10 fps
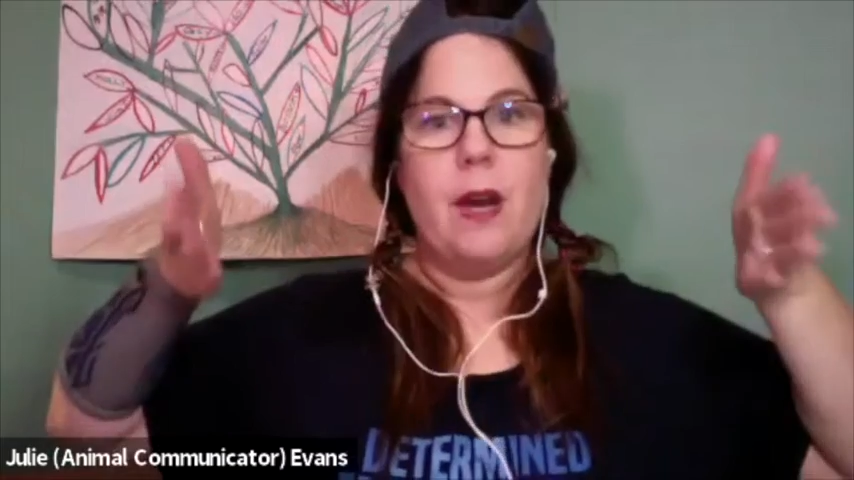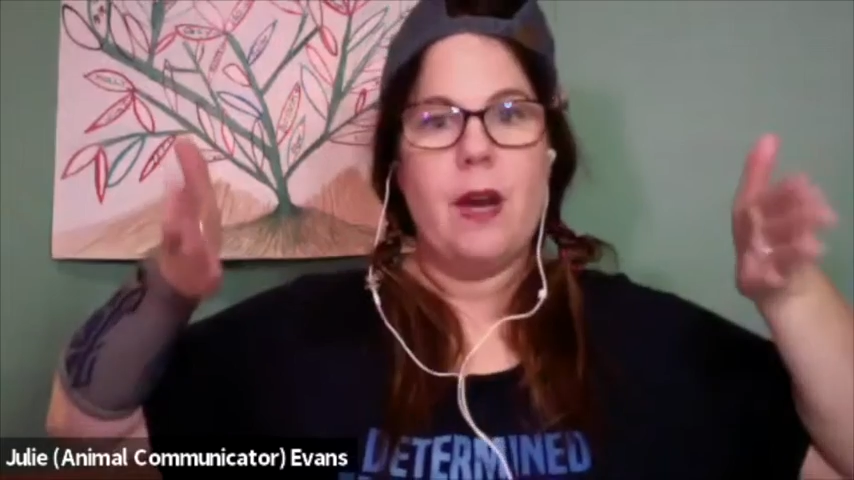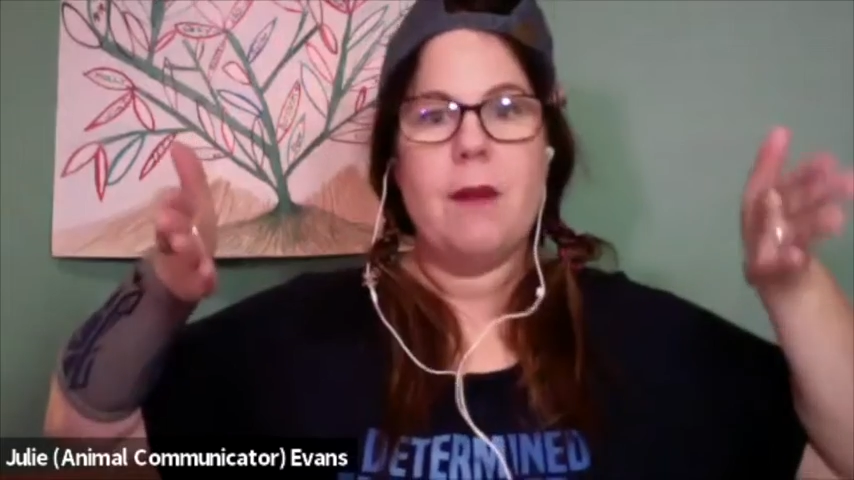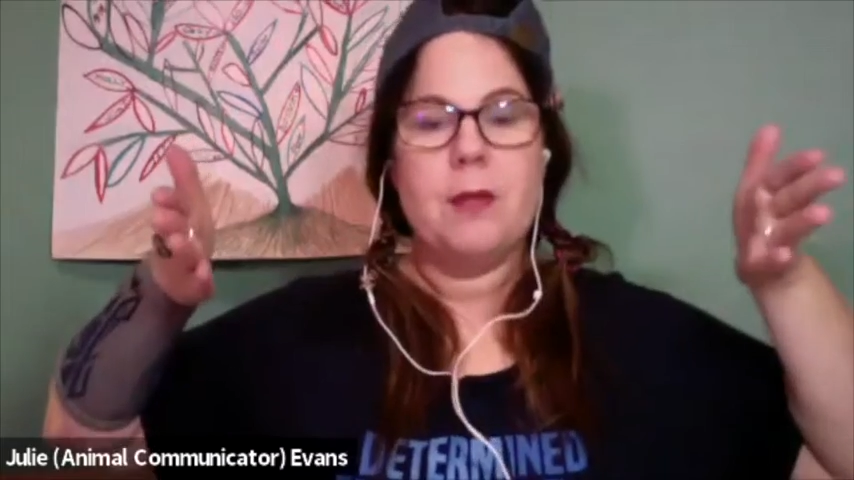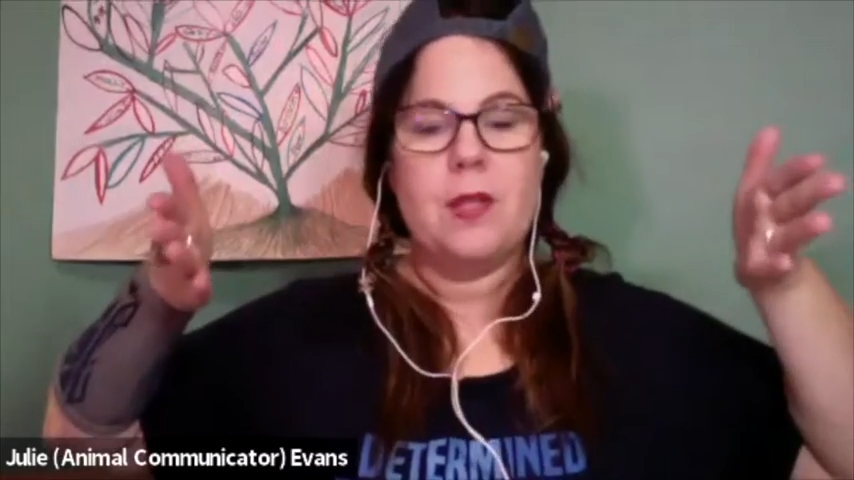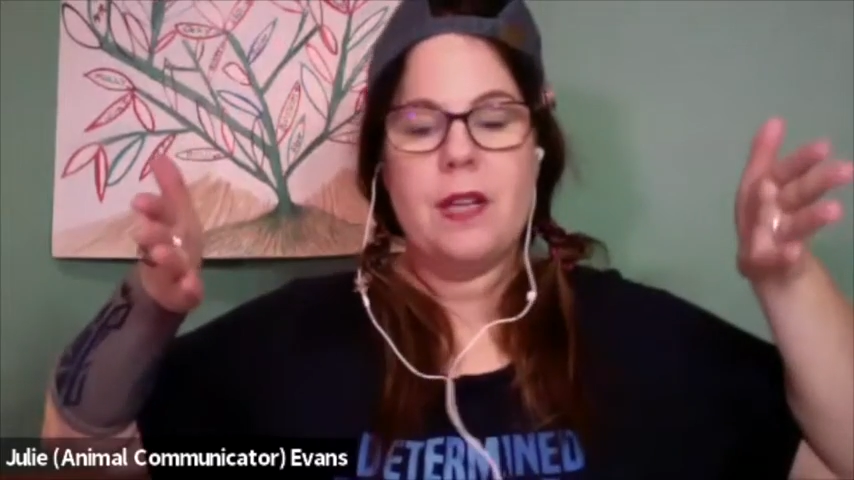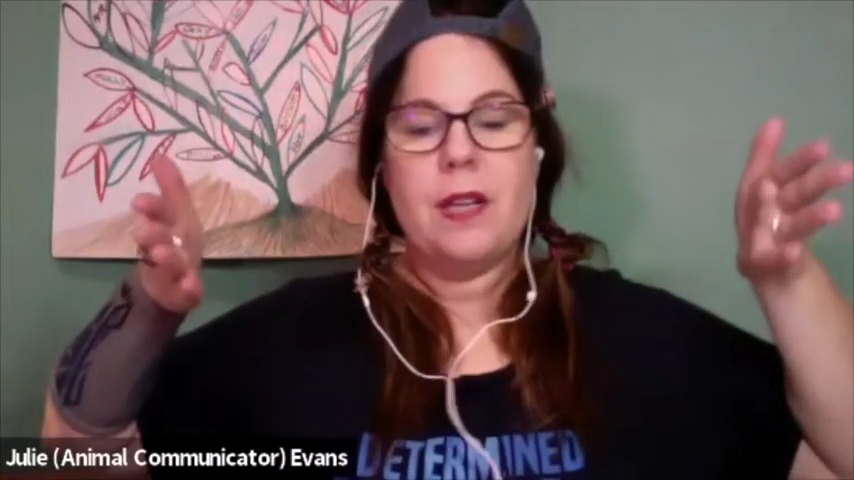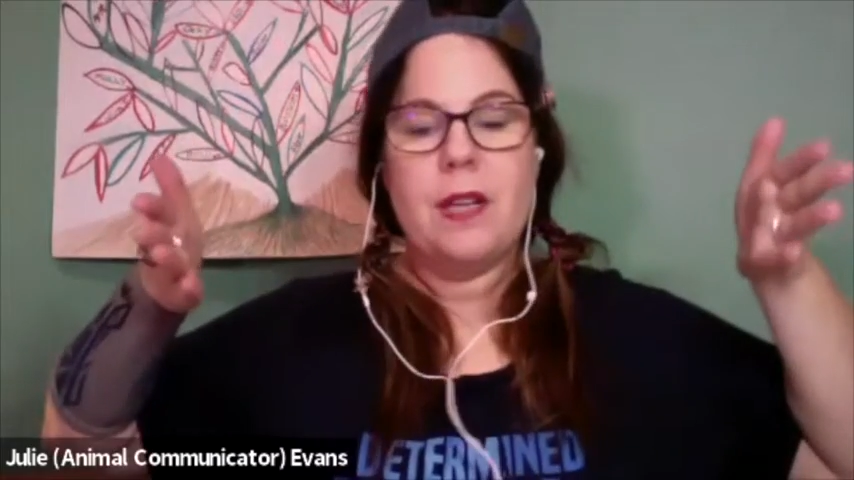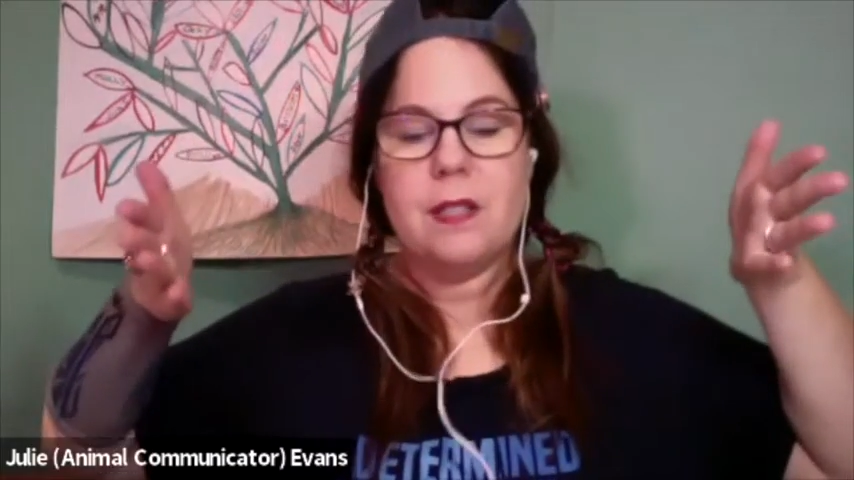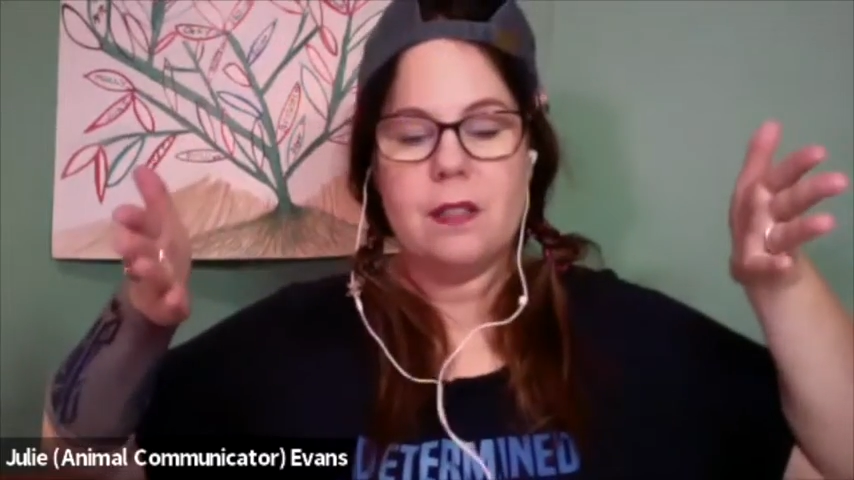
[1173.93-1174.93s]
for
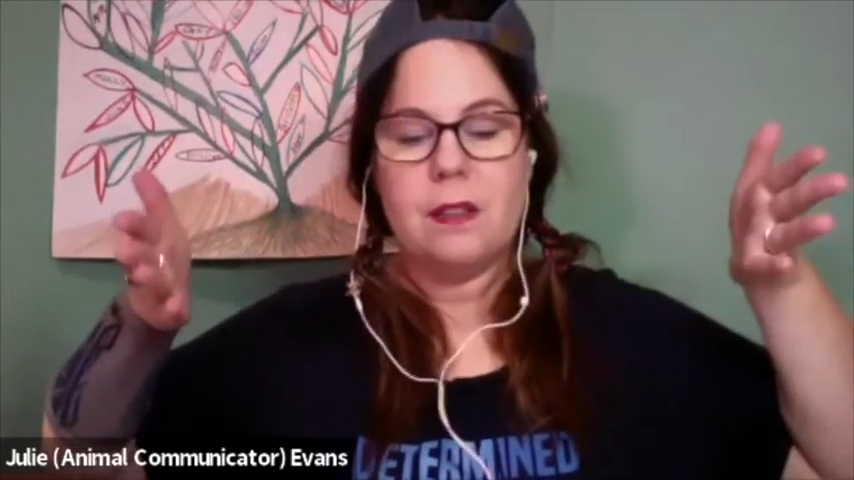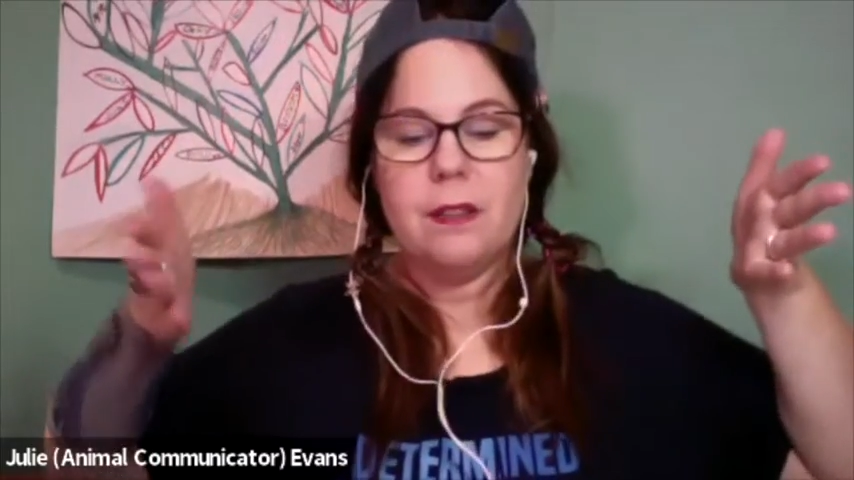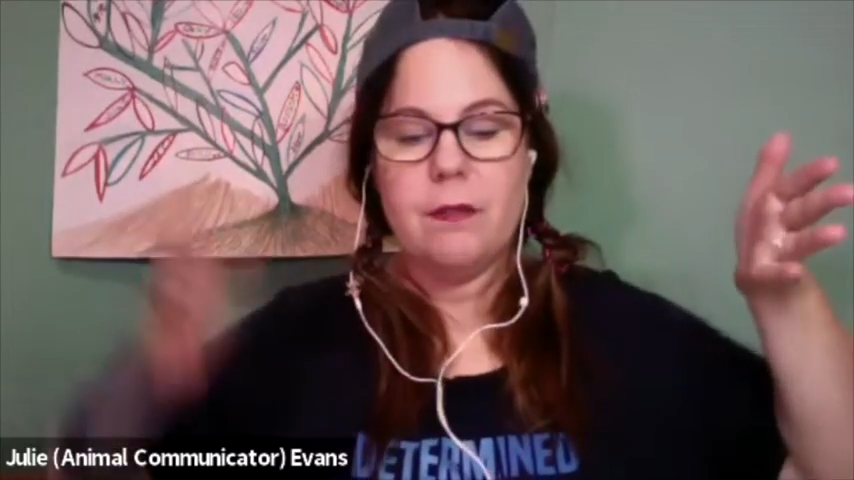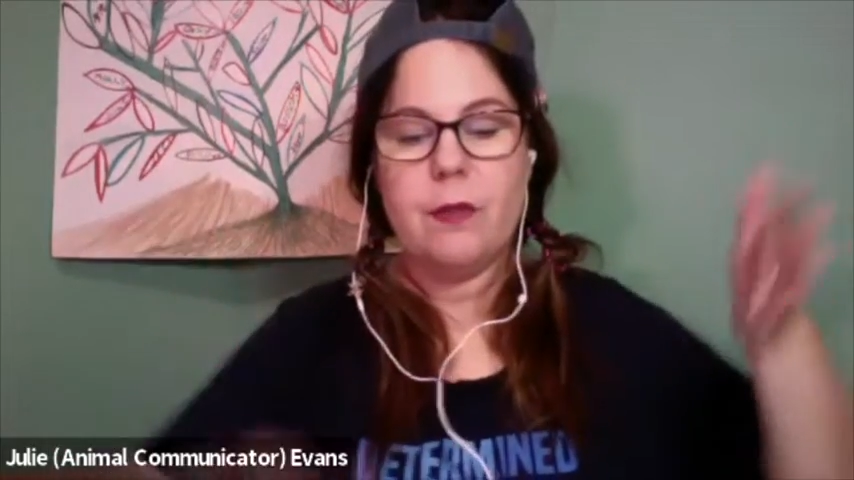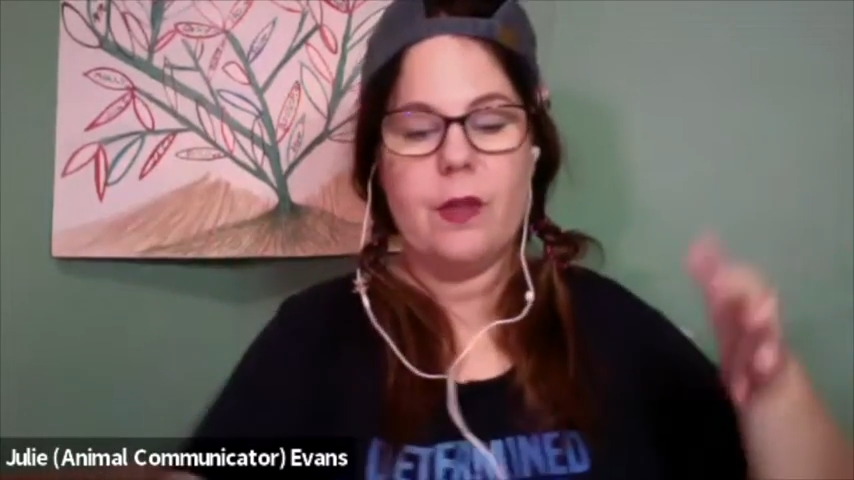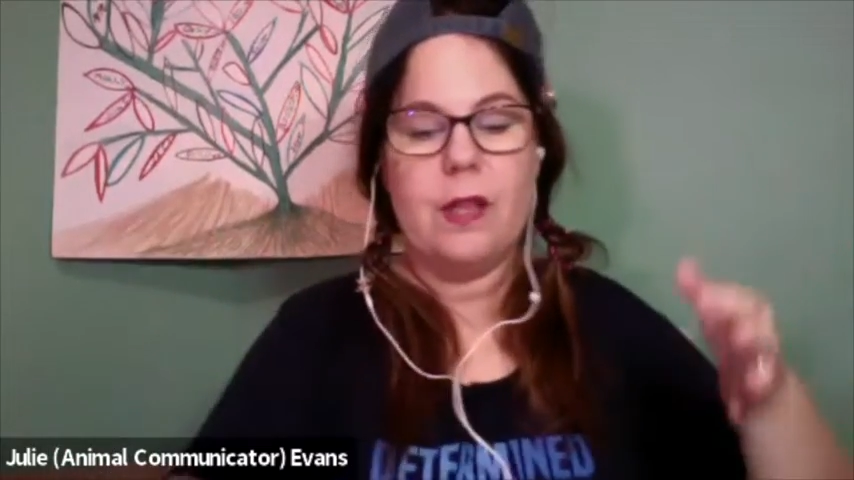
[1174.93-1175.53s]
Amazon to deliver